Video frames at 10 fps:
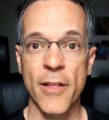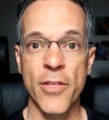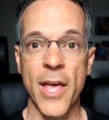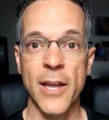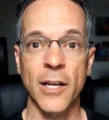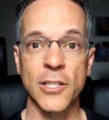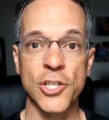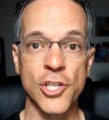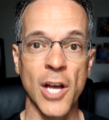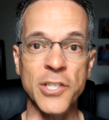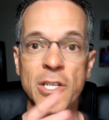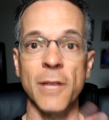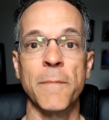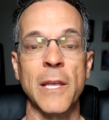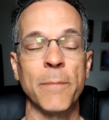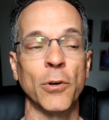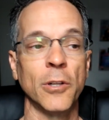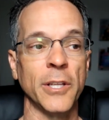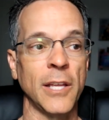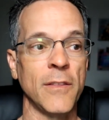that adjusting
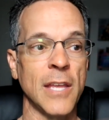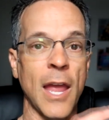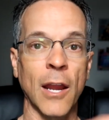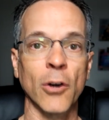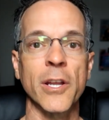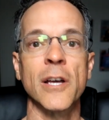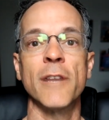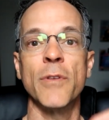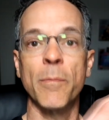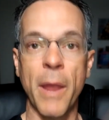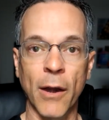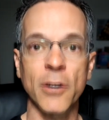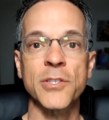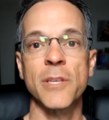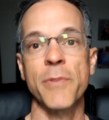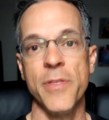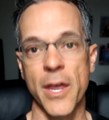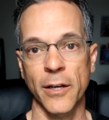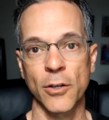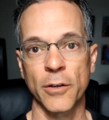people in the area of their
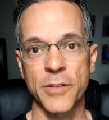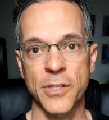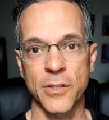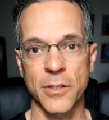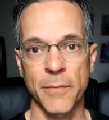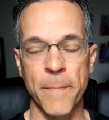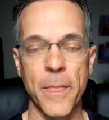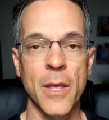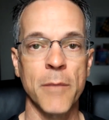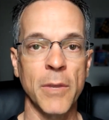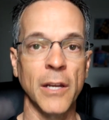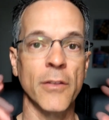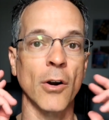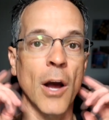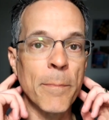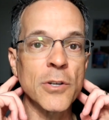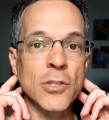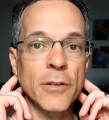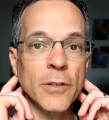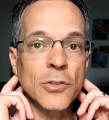parasympathetic nervous system, meaning their upper
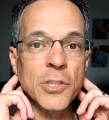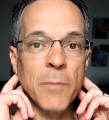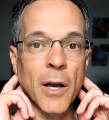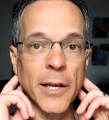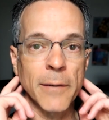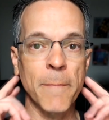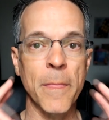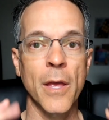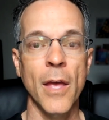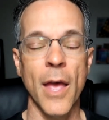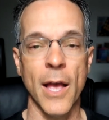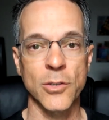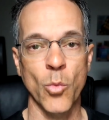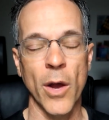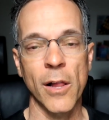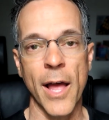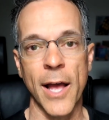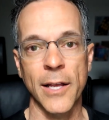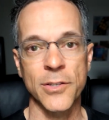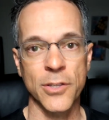cervical spine, as well
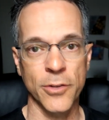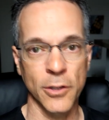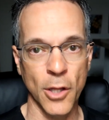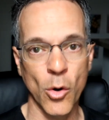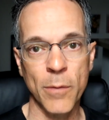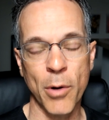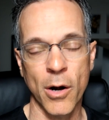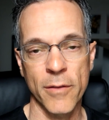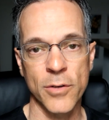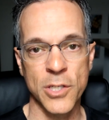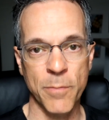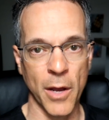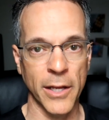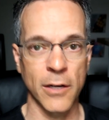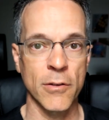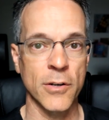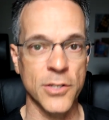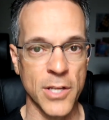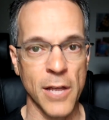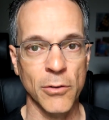as the lower part of their spine near their
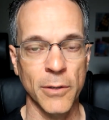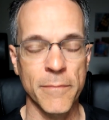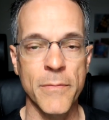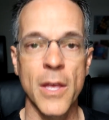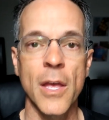sacrum,